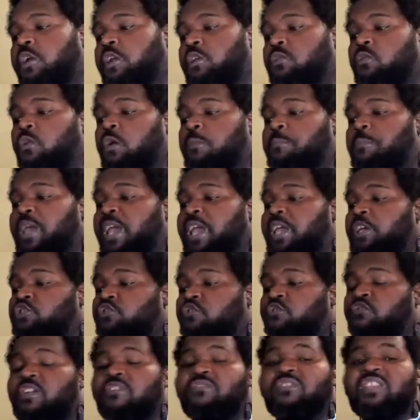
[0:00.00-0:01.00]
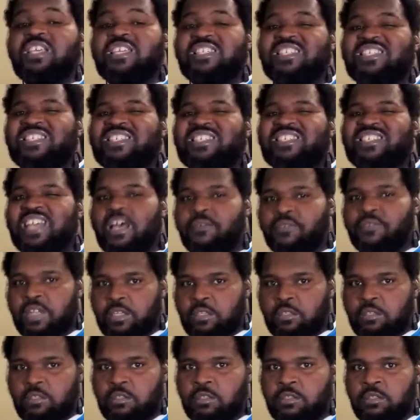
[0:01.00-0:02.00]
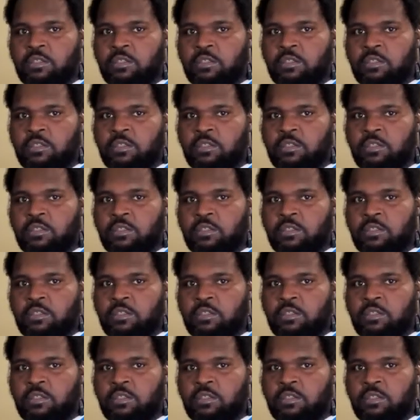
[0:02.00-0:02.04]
be starting on page 57